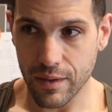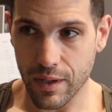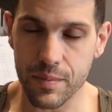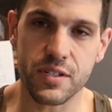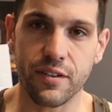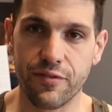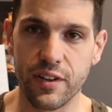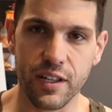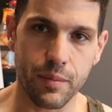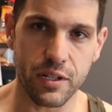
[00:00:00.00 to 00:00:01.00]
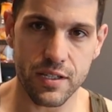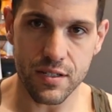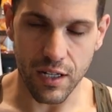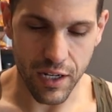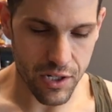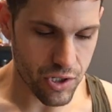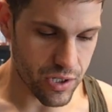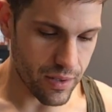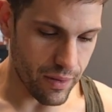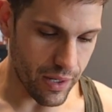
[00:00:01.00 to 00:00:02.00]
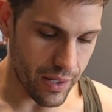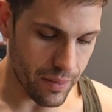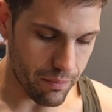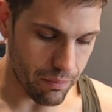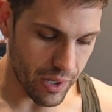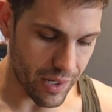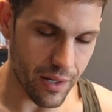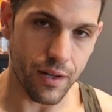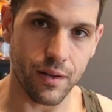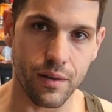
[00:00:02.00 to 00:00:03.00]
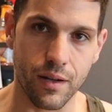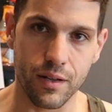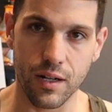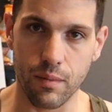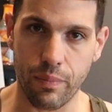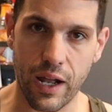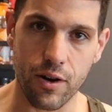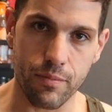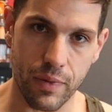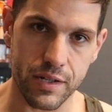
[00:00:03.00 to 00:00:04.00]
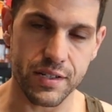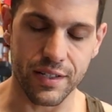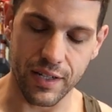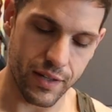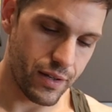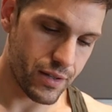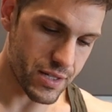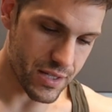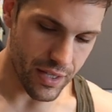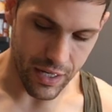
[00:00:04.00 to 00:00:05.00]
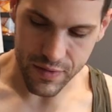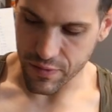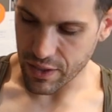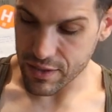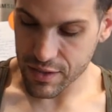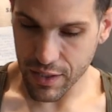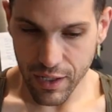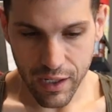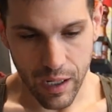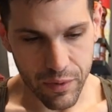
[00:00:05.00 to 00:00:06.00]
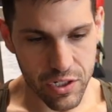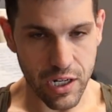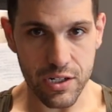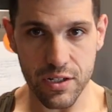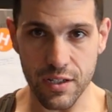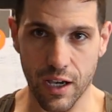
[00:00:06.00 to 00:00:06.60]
I'm still feeling a bit sluggish, but a little better mentally since the last 2 days. A couple changes.